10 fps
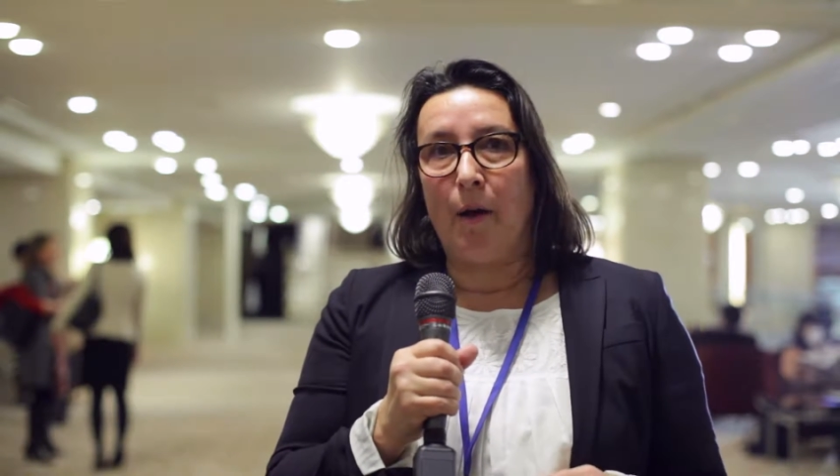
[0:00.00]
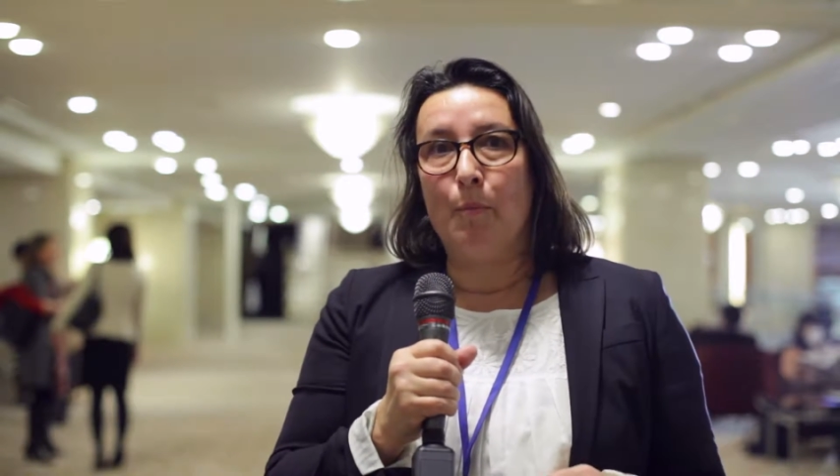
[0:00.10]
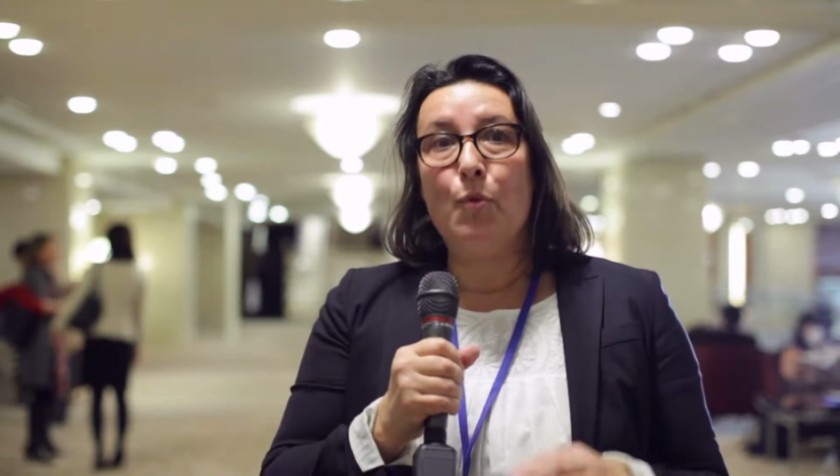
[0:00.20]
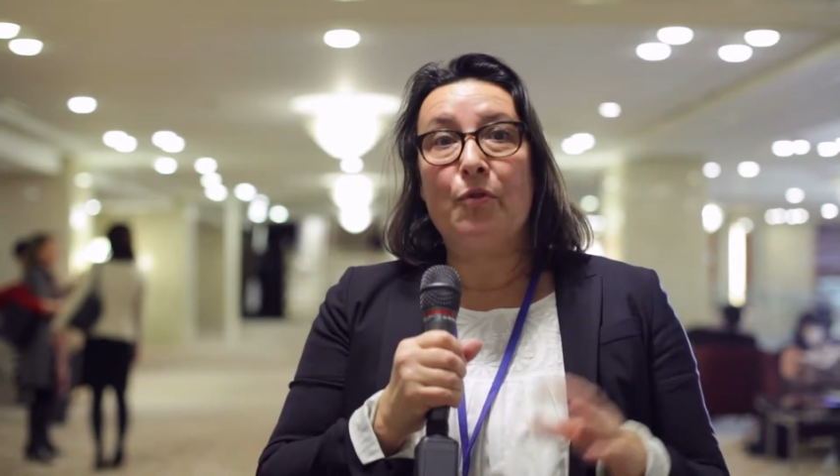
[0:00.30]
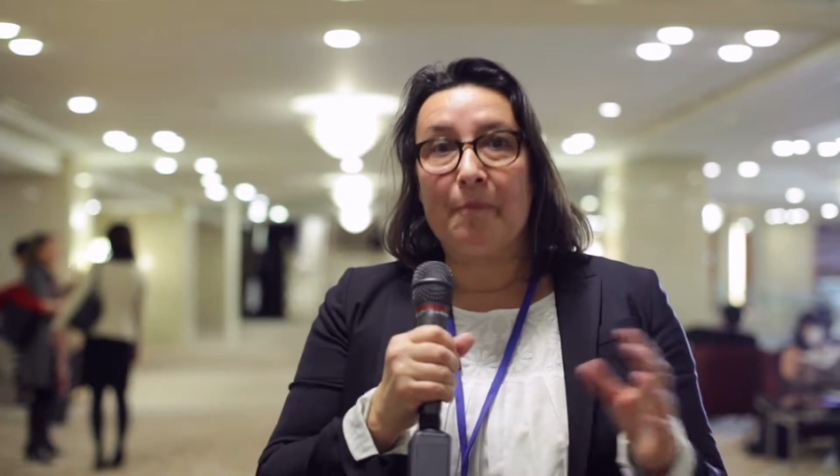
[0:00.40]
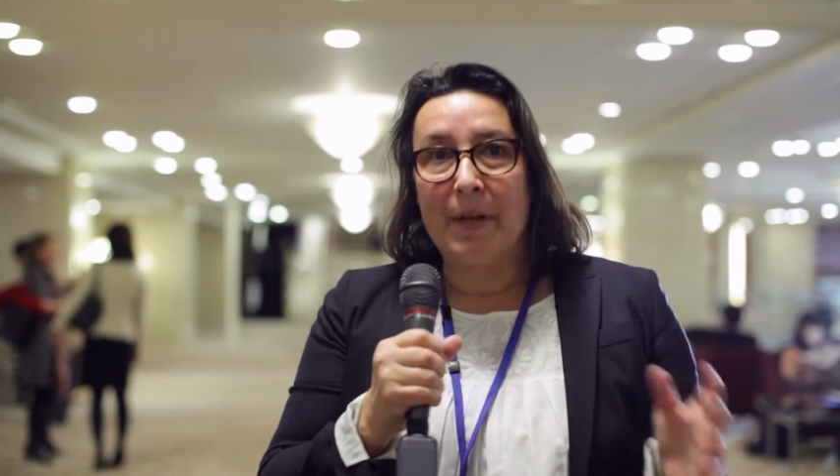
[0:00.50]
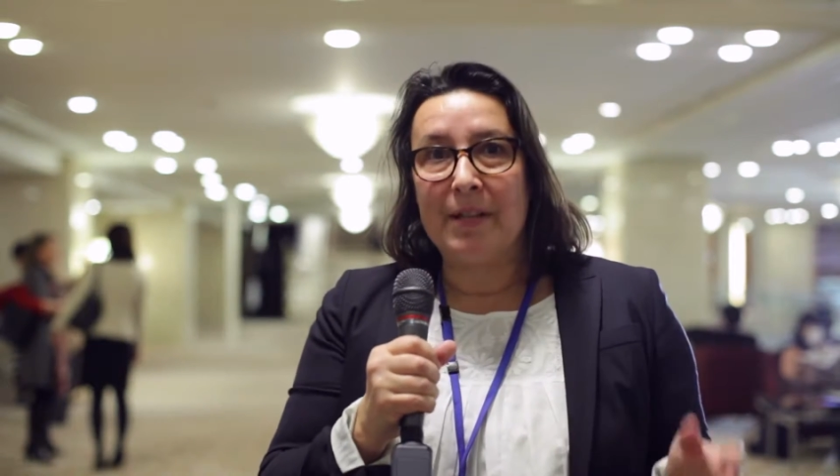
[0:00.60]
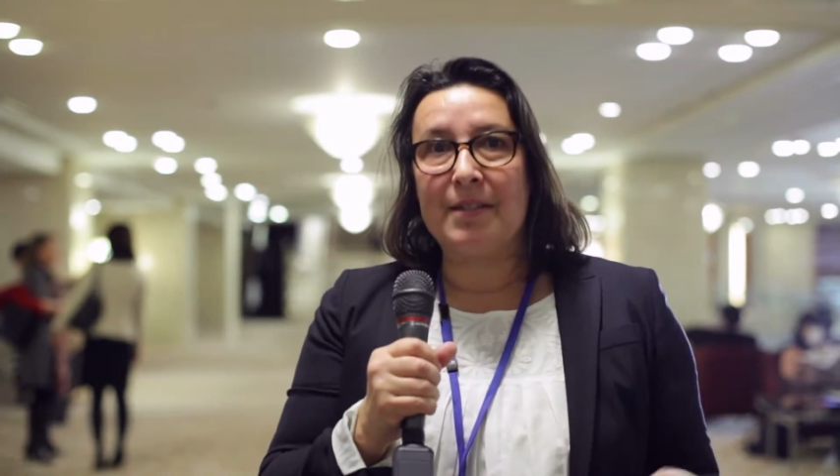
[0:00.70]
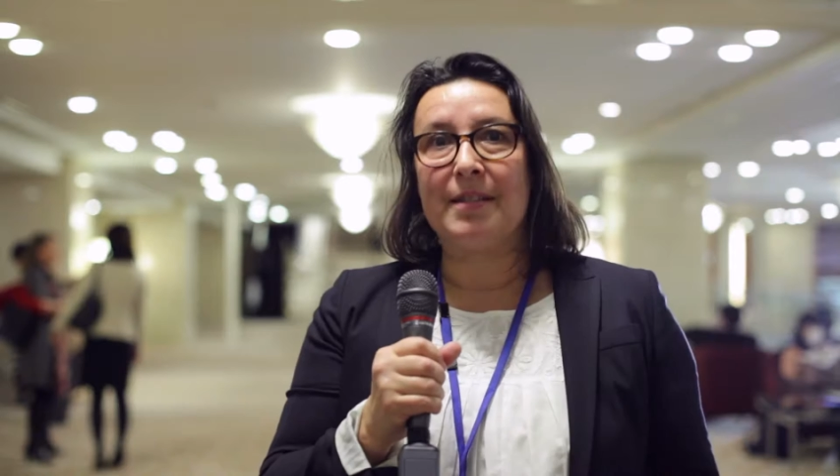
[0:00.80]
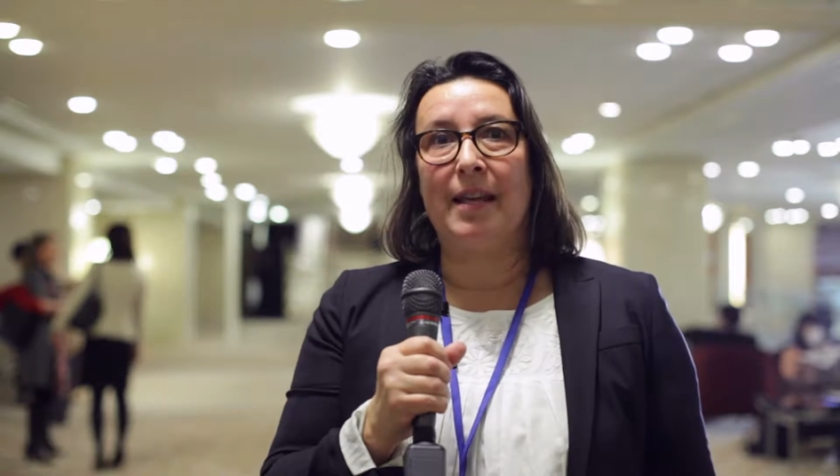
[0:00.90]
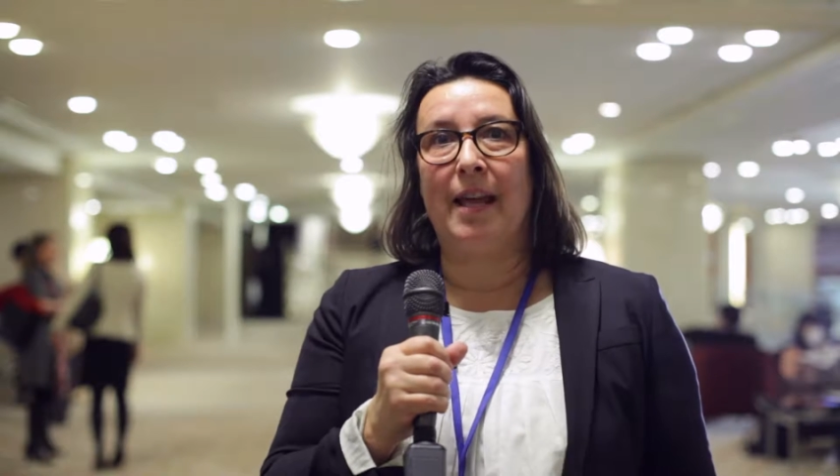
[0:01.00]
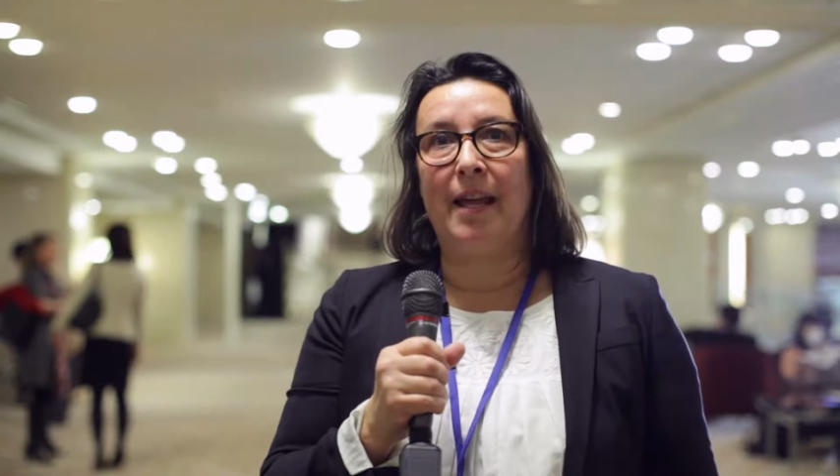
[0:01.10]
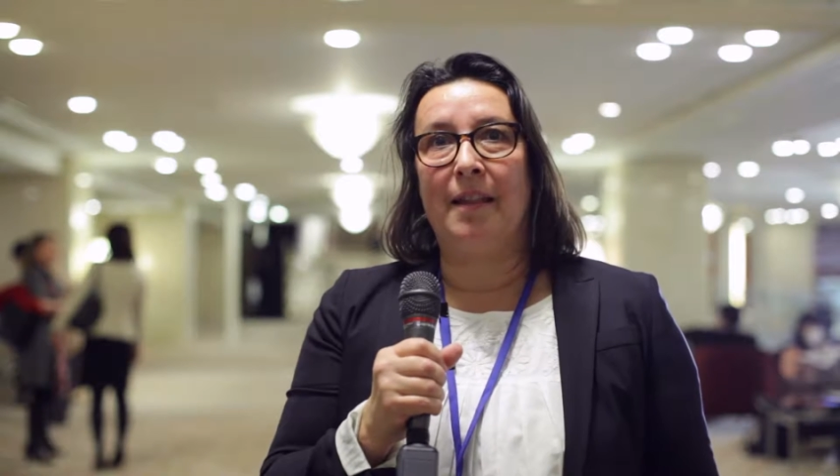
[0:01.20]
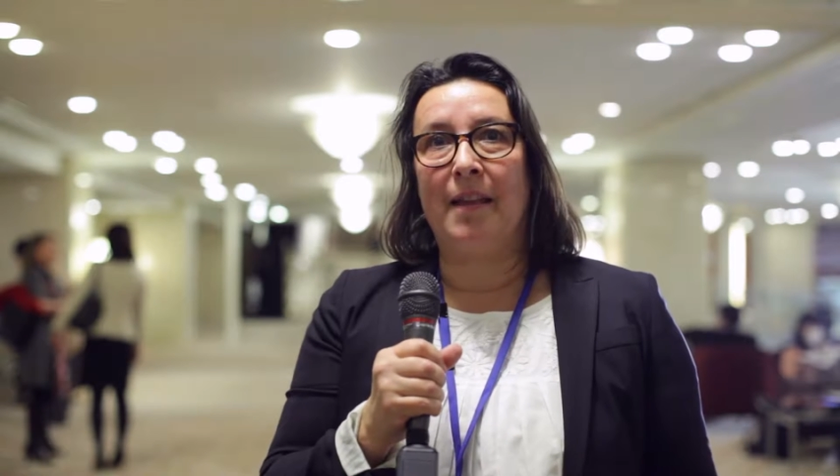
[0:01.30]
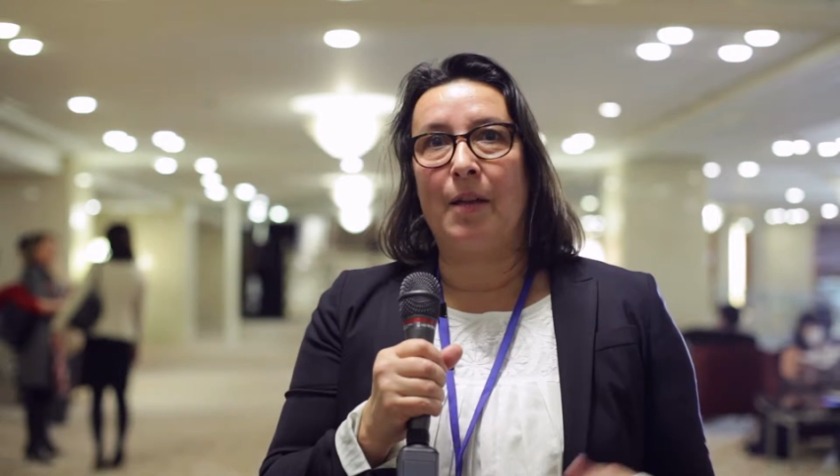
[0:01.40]
movement,
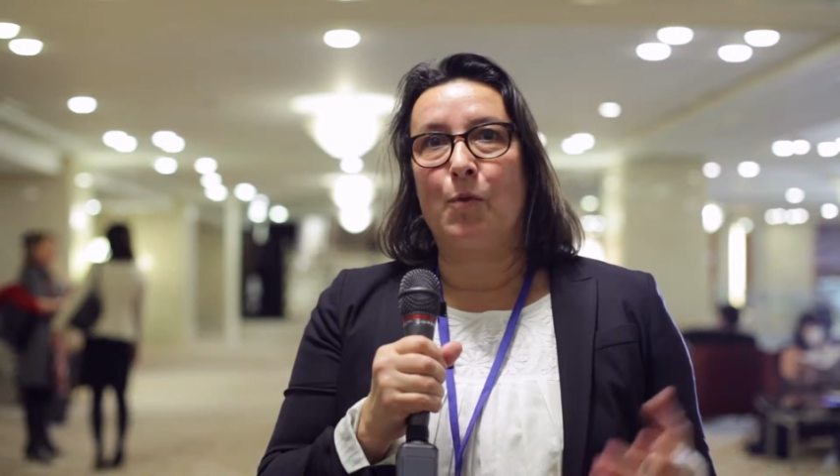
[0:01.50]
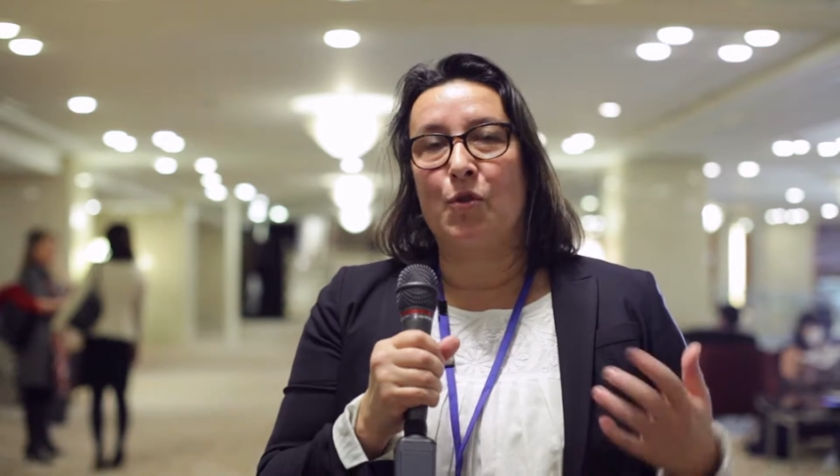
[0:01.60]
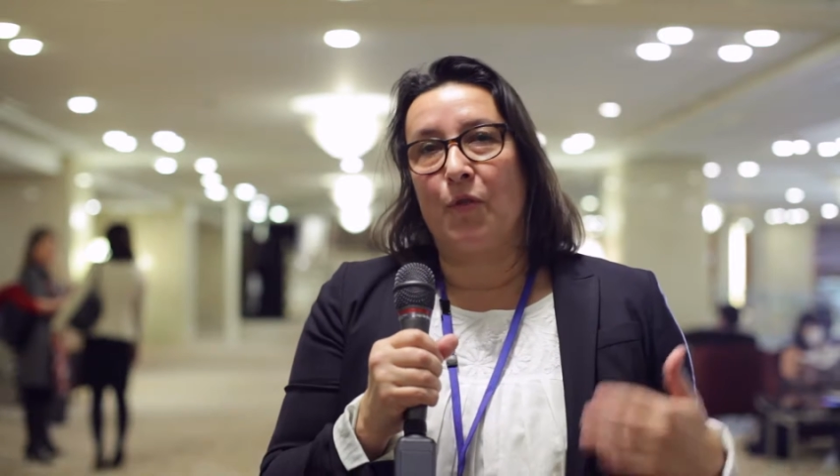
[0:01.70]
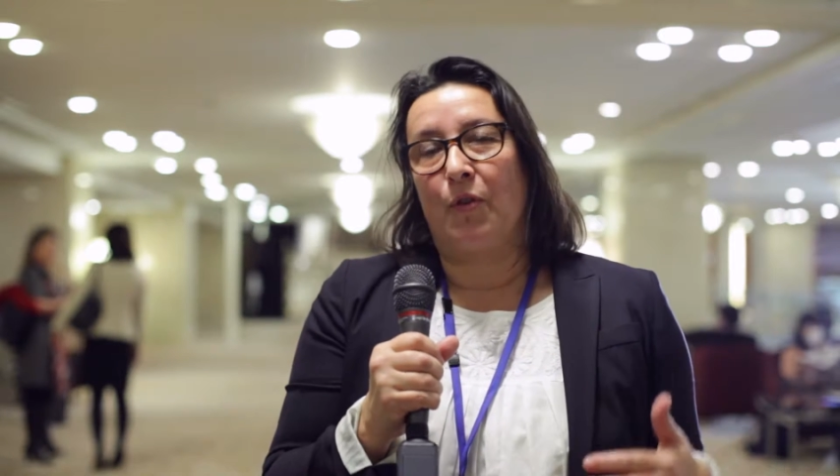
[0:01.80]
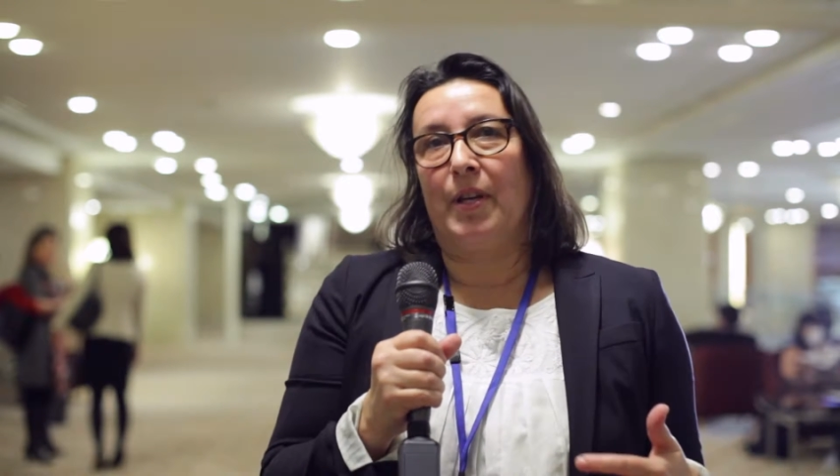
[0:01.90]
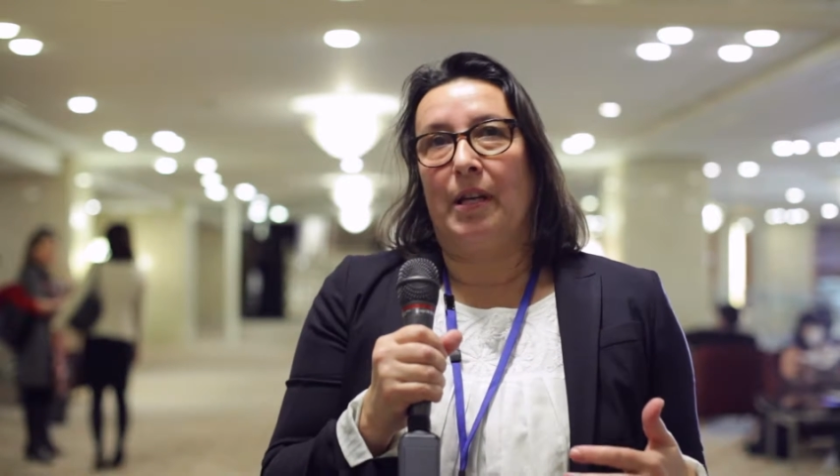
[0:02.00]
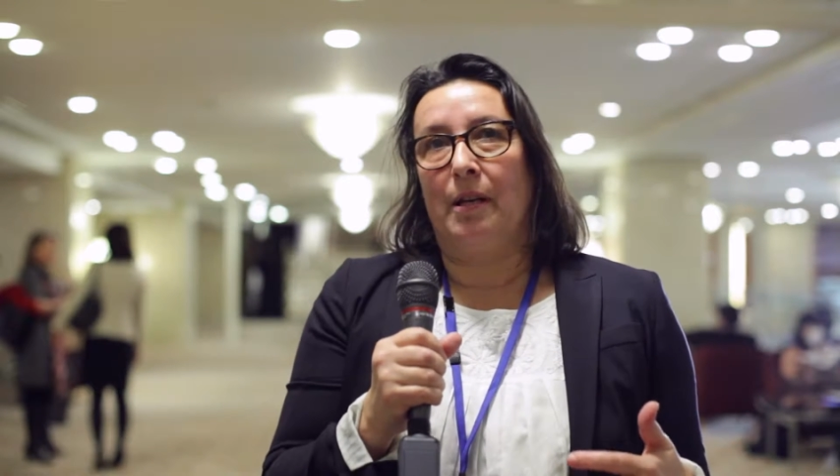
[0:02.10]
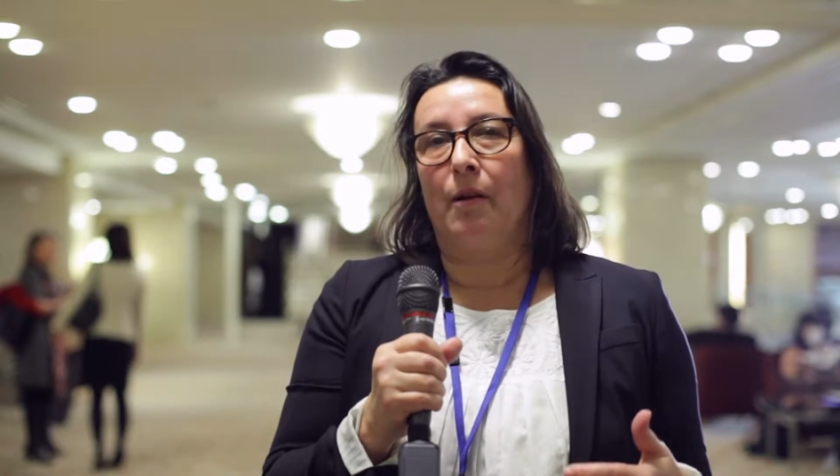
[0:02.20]
and that was very